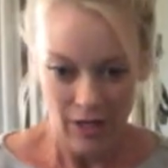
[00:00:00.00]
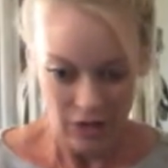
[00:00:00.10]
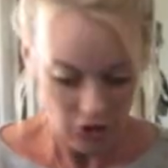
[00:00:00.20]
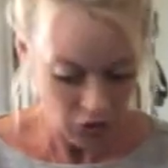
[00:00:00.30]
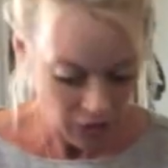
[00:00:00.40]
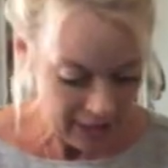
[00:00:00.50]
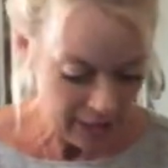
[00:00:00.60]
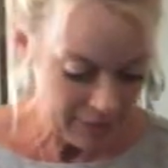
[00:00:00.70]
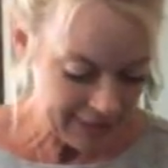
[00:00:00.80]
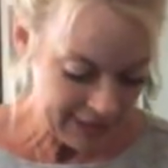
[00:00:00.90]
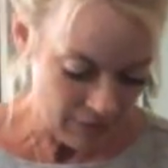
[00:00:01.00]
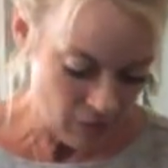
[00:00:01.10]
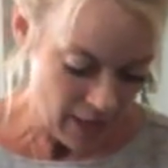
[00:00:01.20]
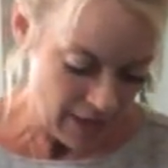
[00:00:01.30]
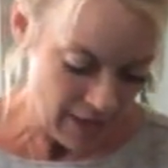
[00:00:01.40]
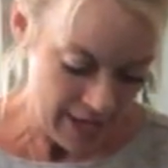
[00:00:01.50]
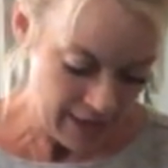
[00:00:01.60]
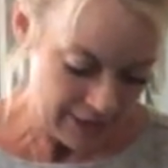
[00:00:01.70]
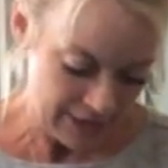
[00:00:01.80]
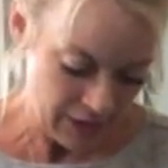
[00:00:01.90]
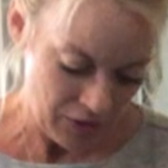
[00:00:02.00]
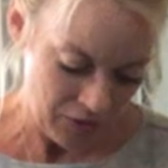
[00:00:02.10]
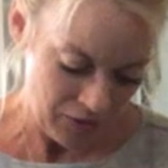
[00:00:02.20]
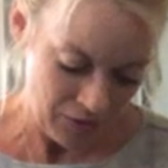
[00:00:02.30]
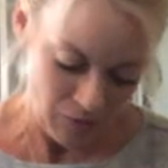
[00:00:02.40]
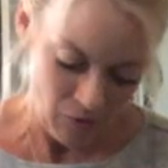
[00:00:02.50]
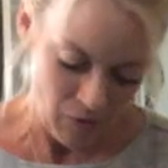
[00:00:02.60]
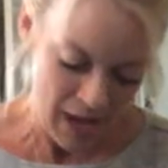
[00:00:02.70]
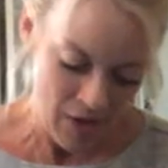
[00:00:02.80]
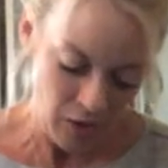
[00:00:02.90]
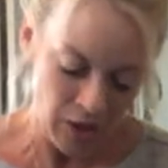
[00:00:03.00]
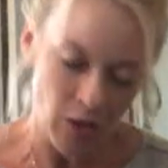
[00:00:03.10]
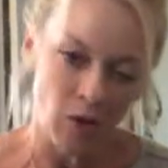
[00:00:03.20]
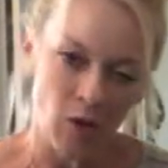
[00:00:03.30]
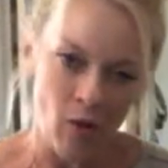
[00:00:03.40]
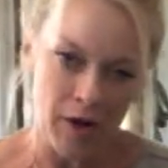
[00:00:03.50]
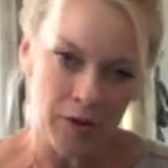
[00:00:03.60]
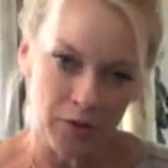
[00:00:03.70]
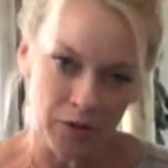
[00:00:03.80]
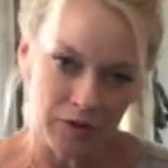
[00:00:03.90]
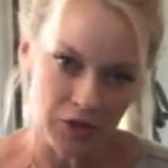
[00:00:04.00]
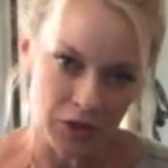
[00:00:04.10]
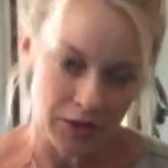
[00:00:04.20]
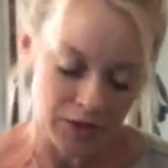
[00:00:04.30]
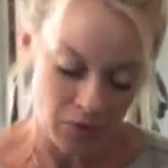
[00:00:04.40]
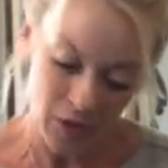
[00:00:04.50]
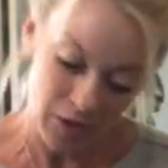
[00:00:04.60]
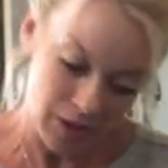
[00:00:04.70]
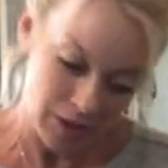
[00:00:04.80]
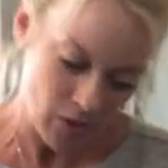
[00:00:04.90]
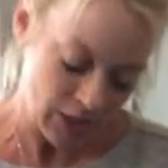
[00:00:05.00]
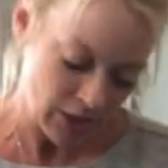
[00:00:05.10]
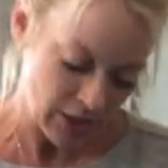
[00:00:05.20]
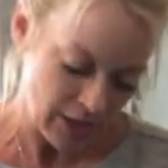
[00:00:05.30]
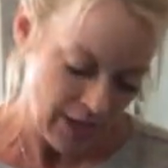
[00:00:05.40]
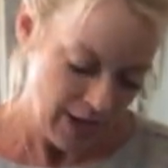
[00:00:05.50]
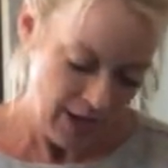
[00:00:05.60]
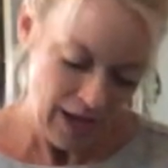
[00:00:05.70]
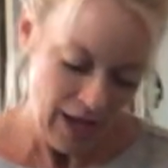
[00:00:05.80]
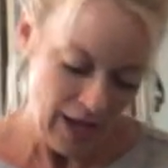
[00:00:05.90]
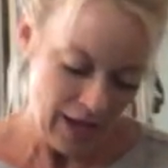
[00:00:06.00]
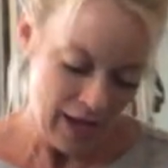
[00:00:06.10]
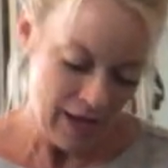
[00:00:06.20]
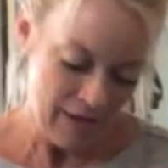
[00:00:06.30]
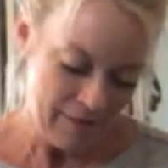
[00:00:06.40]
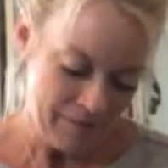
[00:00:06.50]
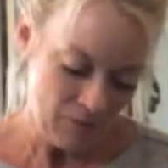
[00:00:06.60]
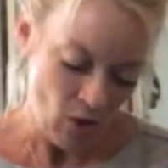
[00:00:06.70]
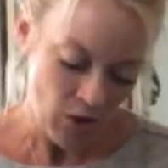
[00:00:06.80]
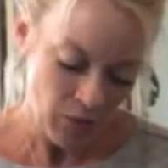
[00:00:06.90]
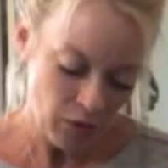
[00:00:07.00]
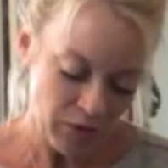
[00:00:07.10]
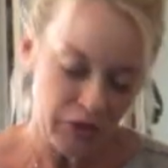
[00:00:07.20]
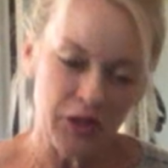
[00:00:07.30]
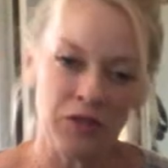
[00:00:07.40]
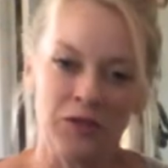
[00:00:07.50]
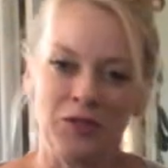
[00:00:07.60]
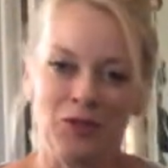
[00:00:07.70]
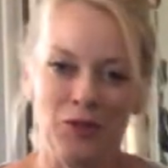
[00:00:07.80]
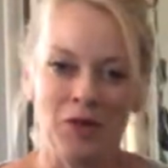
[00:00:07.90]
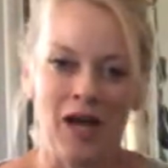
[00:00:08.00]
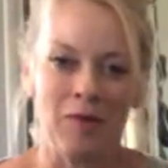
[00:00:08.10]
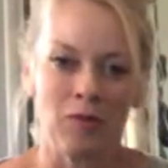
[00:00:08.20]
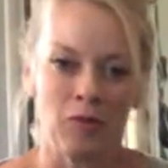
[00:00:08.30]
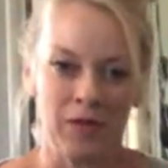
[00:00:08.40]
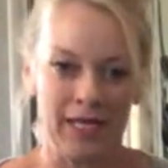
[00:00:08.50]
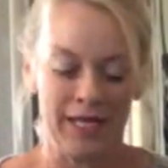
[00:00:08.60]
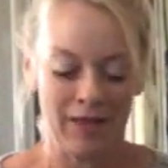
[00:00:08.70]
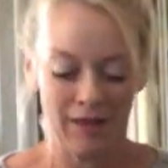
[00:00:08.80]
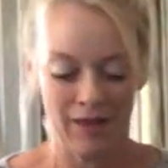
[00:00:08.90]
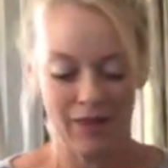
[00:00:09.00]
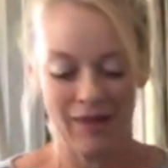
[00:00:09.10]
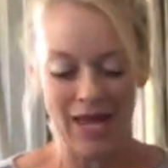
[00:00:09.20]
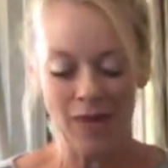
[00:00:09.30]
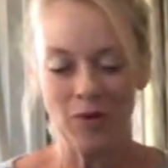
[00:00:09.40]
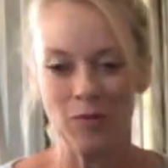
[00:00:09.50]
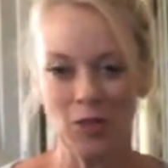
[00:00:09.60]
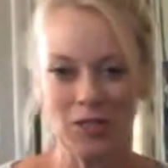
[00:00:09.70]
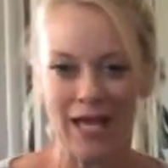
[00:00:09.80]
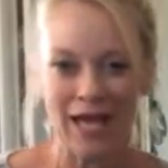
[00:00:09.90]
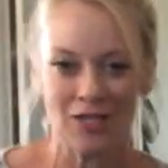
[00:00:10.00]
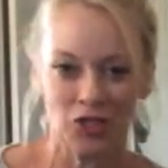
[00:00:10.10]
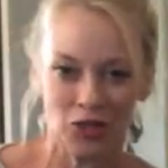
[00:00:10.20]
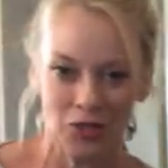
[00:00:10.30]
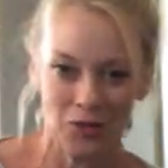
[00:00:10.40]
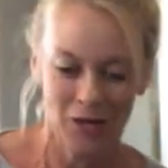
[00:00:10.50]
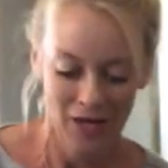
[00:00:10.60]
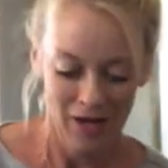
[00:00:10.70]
streams and whatnot, so why wouldn't you wear waterproof shoes? Well, good question. Waterproof shoes do not breathe. They would protect you